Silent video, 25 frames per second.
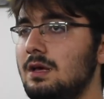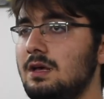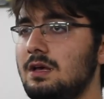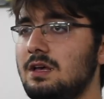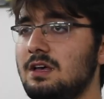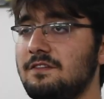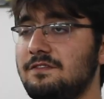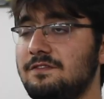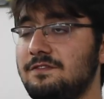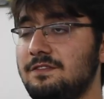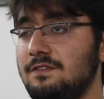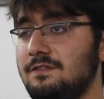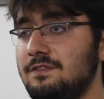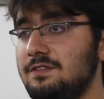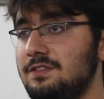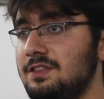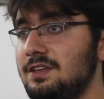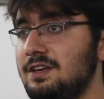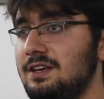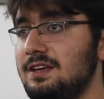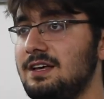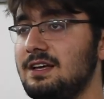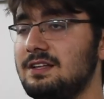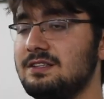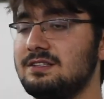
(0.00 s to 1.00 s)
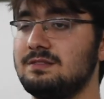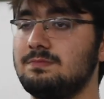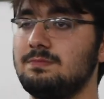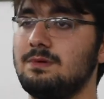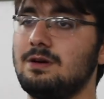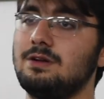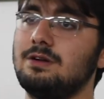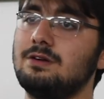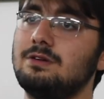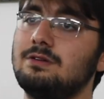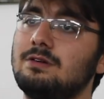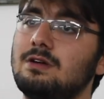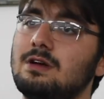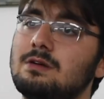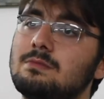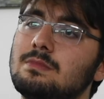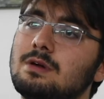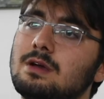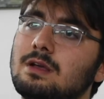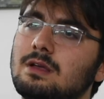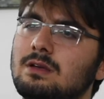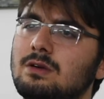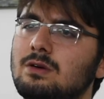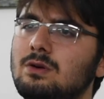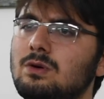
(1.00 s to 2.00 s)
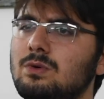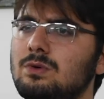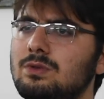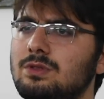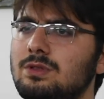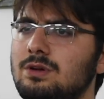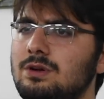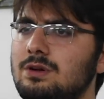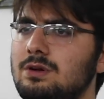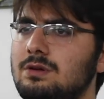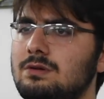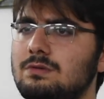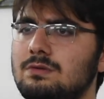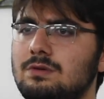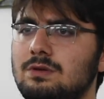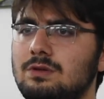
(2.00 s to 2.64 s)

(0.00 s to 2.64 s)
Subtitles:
If everything gets better, I might go there,